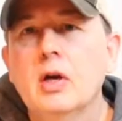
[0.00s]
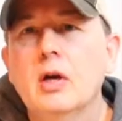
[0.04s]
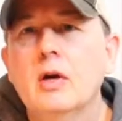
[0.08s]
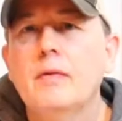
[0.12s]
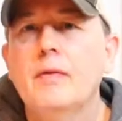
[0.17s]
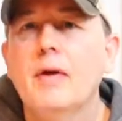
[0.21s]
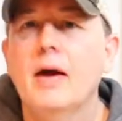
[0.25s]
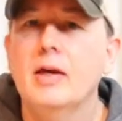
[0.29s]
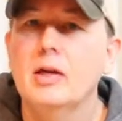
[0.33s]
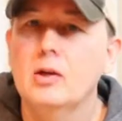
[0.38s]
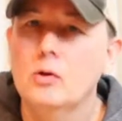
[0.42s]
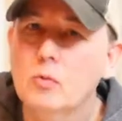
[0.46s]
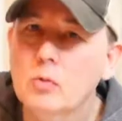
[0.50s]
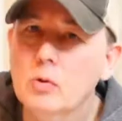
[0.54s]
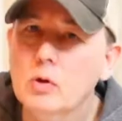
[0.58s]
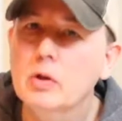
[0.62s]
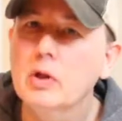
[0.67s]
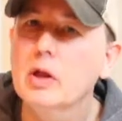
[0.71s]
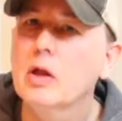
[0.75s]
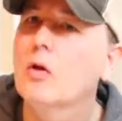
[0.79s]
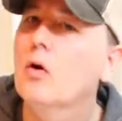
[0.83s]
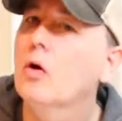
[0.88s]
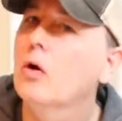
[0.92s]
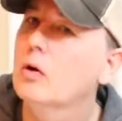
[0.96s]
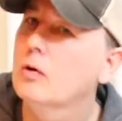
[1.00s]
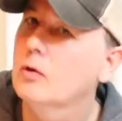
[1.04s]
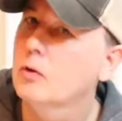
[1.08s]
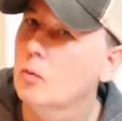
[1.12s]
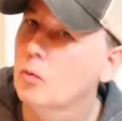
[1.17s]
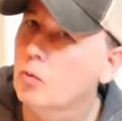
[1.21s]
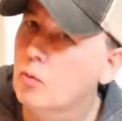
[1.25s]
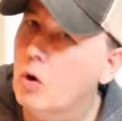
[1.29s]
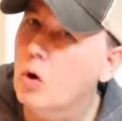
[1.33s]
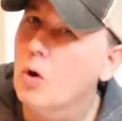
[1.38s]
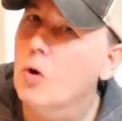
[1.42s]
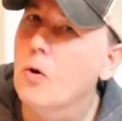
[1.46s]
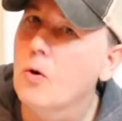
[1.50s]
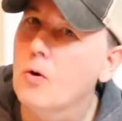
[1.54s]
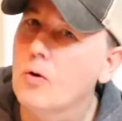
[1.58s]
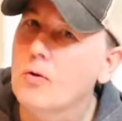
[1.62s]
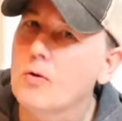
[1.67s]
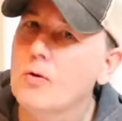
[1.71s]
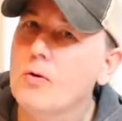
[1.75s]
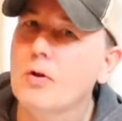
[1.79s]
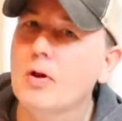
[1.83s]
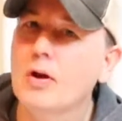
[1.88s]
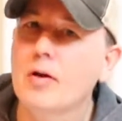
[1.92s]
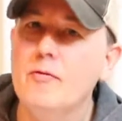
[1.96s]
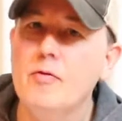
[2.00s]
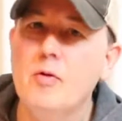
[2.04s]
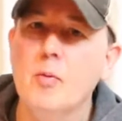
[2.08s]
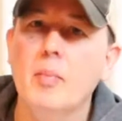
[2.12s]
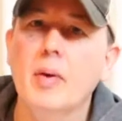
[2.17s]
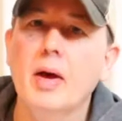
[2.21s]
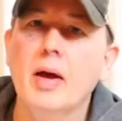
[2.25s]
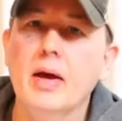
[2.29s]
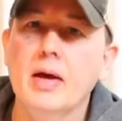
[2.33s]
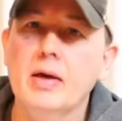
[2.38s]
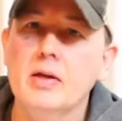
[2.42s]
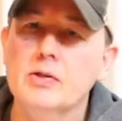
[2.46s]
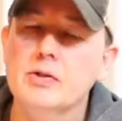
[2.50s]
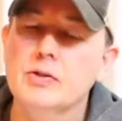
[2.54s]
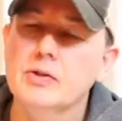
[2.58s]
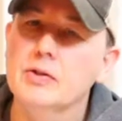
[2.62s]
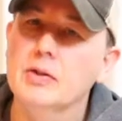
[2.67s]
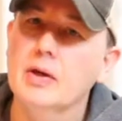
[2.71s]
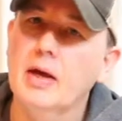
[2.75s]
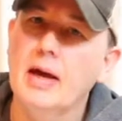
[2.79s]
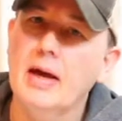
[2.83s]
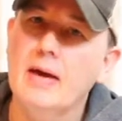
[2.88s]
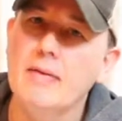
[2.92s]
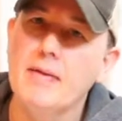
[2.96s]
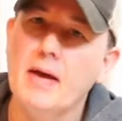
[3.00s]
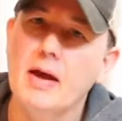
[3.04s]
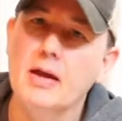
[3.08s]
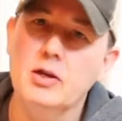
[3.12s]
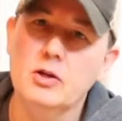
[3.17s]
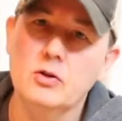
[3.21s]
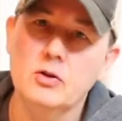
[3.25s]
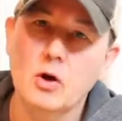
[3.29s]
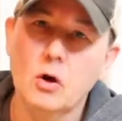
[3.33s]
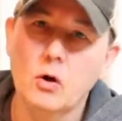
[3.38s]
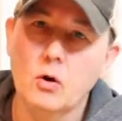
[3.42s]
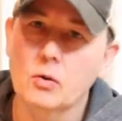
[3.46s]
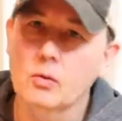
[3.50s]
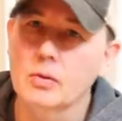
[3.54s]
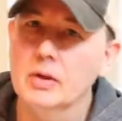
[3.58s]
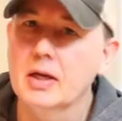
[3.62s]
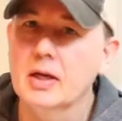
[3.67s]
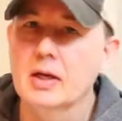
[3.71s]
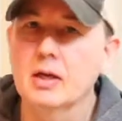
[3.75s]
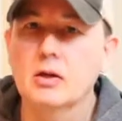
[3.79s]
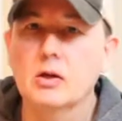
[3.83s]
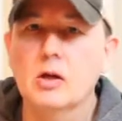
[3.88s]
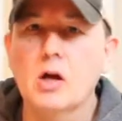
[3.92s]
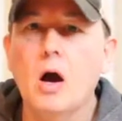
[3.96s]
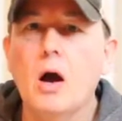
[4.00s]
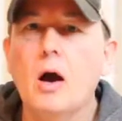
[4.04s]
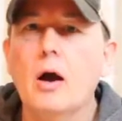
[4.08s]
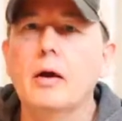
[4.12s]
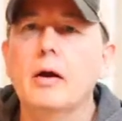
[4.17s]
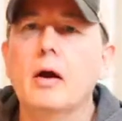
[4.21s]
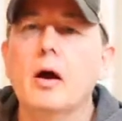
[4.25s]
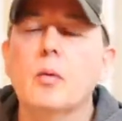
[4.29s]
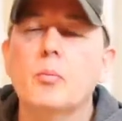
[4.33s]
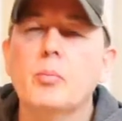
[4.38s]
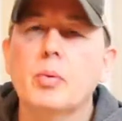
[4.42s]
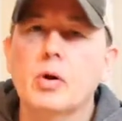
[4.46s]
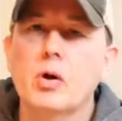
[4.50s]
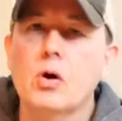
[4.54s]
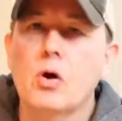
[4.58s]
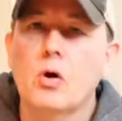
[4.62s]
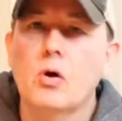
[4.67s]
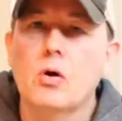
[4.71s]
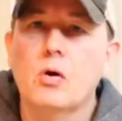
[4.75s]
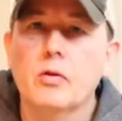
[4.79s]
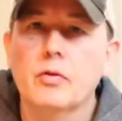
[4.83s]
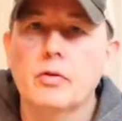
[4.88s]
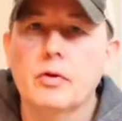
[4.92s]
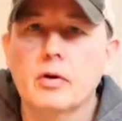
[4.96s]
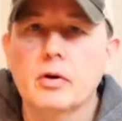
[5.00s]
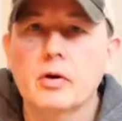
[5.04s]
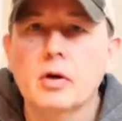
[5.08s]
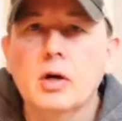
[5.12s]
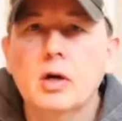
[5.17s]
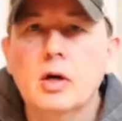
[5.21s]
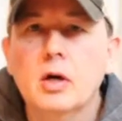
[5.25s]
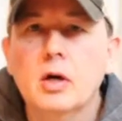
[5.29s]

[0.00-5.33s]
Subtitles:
that you really learn the role of the bass and that you don't get caught up in all the